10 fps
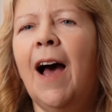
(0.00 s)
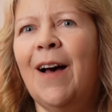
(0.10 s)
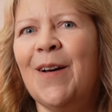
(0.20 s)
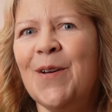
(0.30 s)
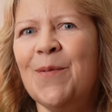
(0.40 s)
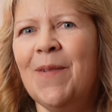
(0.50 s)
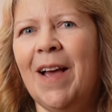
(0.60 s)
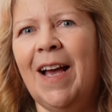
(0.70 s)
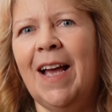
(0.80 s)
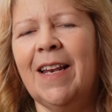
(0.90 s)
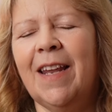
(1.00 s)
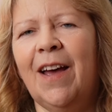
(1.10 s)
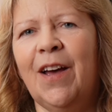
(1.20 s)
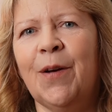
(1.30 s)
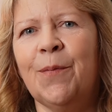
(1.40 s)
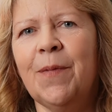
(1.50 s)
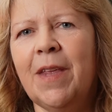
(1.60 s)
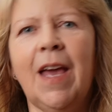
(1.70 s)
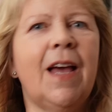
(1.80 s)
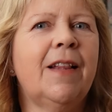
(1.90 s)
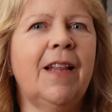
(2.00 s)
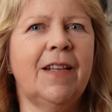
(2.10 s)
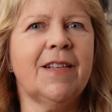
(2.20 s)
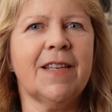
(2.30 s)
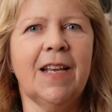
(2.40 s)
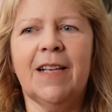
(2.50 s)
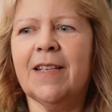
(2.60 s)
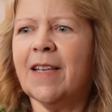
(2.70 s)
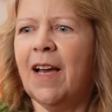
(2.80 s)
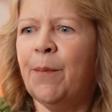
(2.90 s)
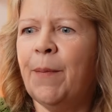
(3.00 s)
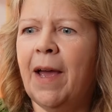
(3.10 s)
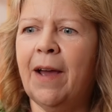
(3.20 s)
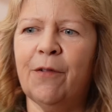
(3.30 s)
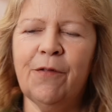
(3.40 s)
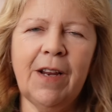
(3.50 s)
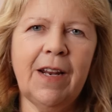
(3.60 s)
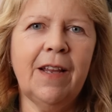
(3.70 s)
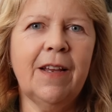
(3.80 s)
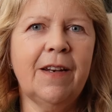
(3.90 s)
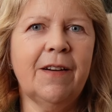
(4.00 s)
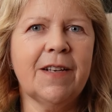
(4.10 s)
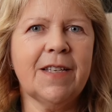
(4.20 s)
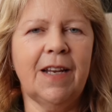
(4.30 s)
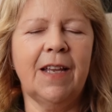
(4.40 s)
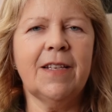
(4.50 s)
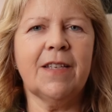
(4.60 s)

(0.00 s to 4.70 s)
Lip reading: Yeah, it's come out really nicely.